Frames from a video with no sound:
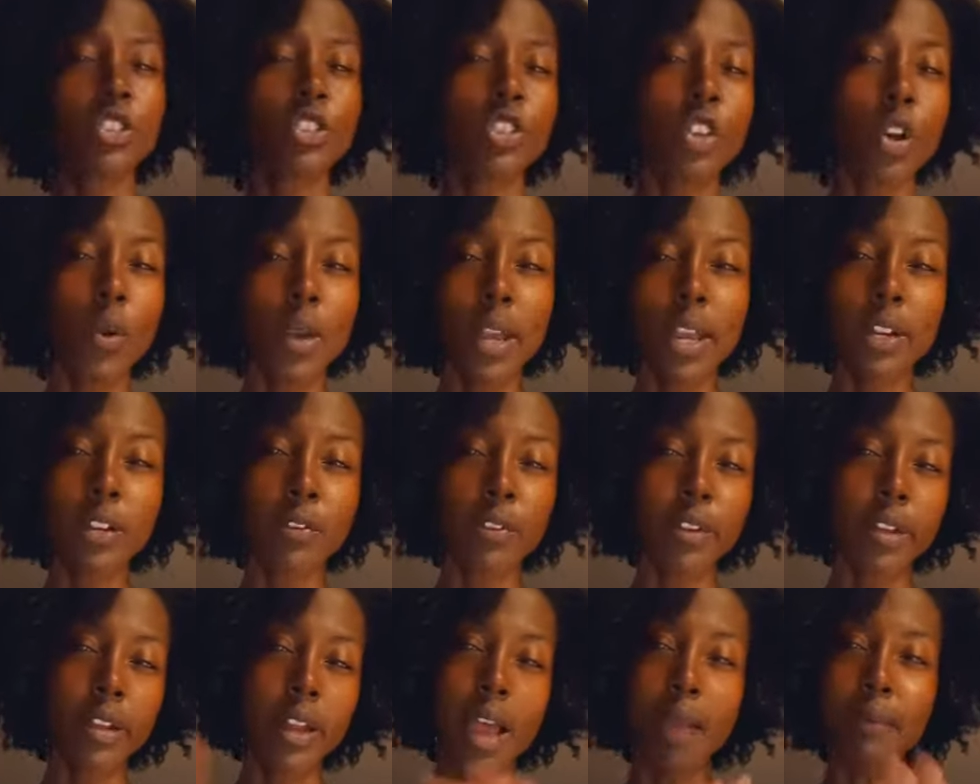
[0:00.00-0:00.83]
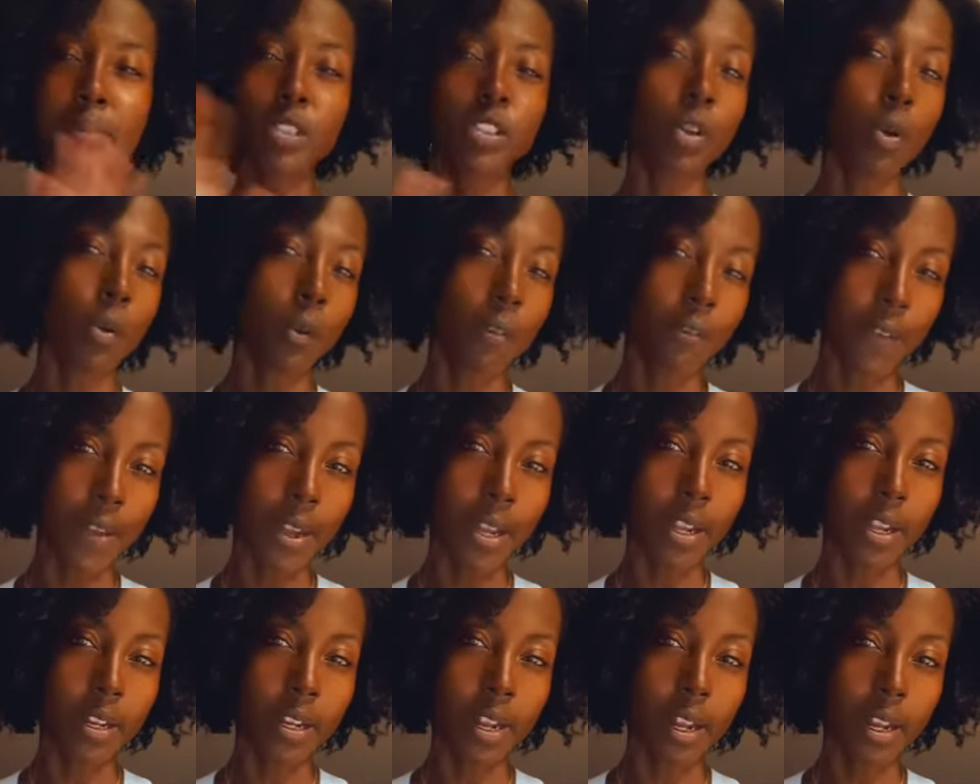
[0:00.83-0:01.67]
so ignorant, I'm so
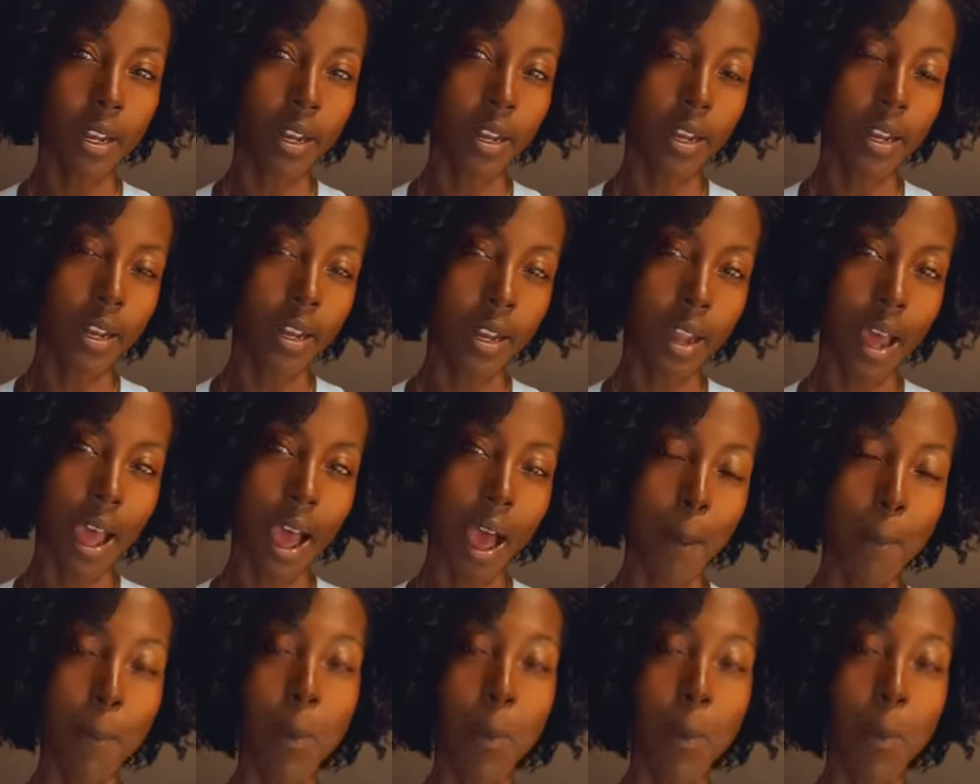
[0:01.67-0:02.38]
offended, da da da da da.